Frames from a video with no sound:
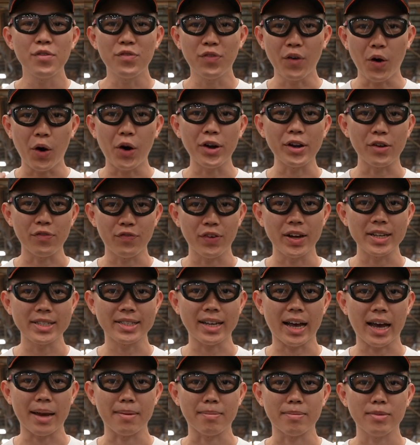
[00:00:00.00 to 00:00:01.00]
for the first
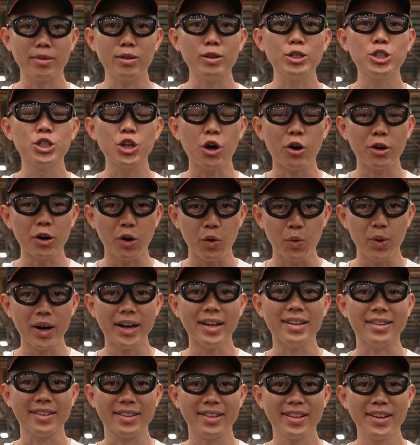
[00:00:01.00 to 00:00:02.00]
time to show the
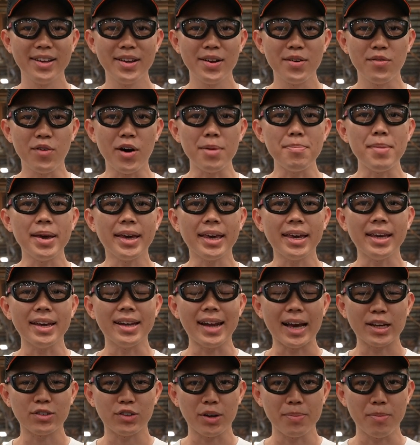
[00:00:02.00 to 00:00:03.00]
world what making
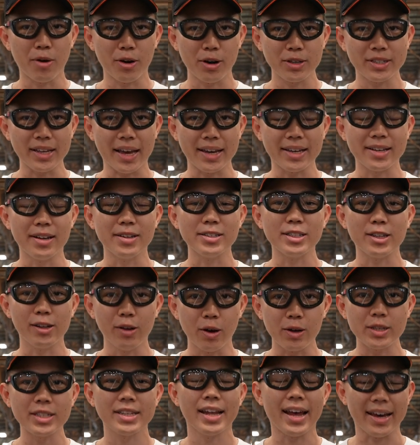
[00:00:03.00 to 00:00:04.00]
electric motorcycles
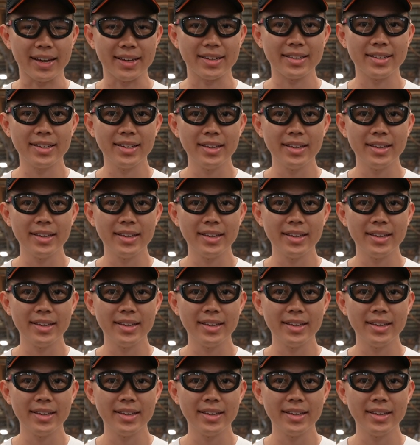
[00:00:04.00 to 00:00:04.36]
looks like.